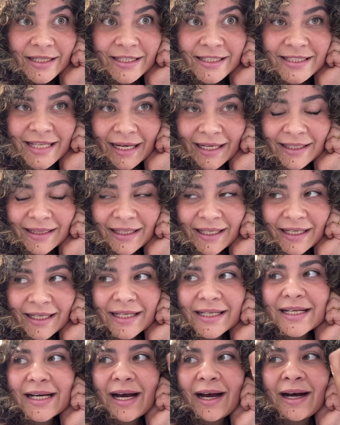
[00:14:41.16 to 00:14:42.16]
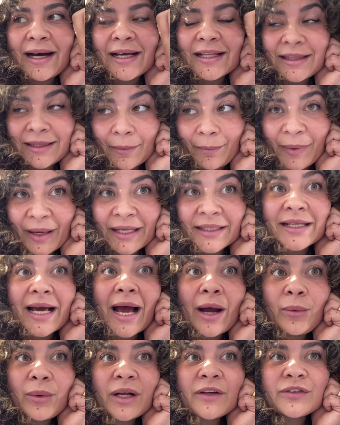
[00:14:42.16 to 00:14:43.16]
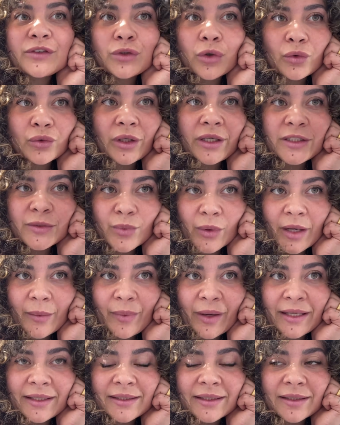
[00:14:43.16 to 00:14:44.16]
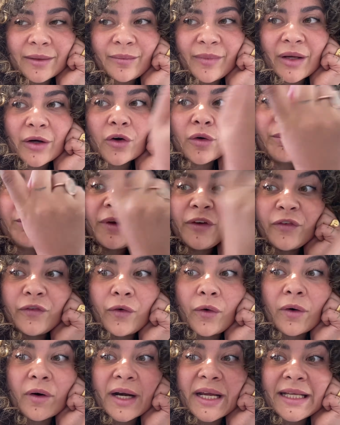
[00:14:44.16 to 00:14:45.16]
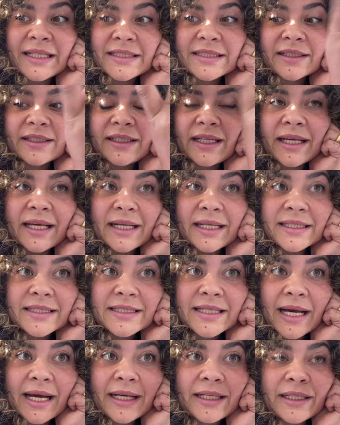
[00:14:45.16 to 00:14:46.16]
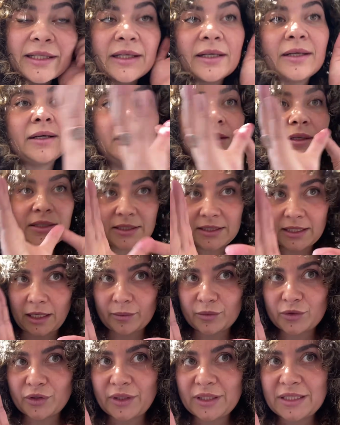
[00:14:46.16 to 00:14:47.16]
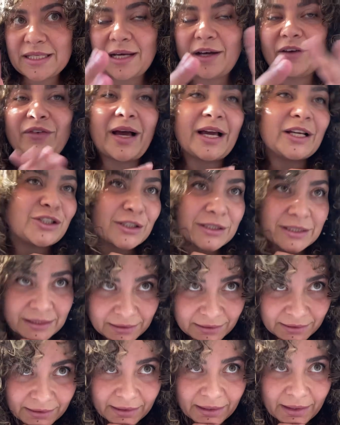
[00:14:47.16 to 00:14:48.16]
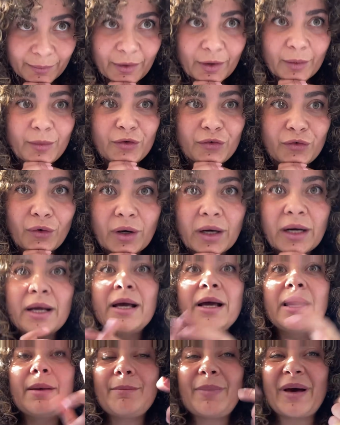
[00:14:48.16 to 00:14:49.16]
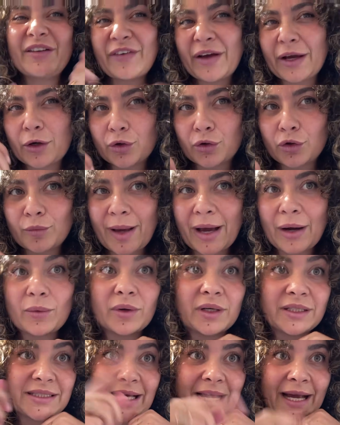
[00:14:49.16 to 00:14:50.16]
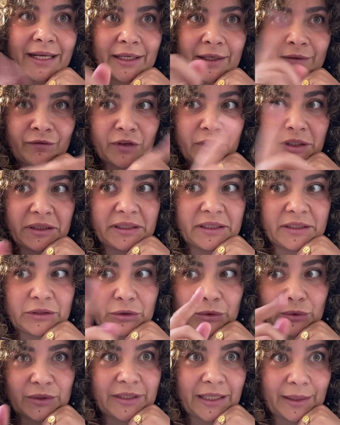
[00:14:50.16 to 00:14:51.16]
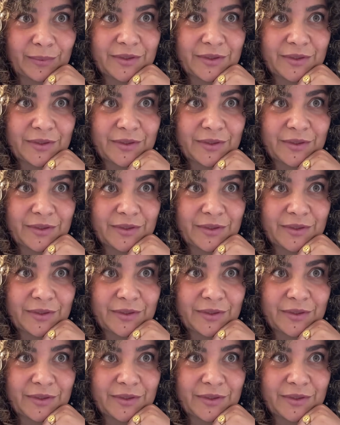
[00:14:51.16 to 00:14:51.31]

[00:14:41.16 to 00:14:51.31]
Second thing, the paint. I would have totally spray painted the mirror before inserting it inside the sculpture itself. I just didn't think about it before, but if I could go backwards, I'd invert the 2 steps.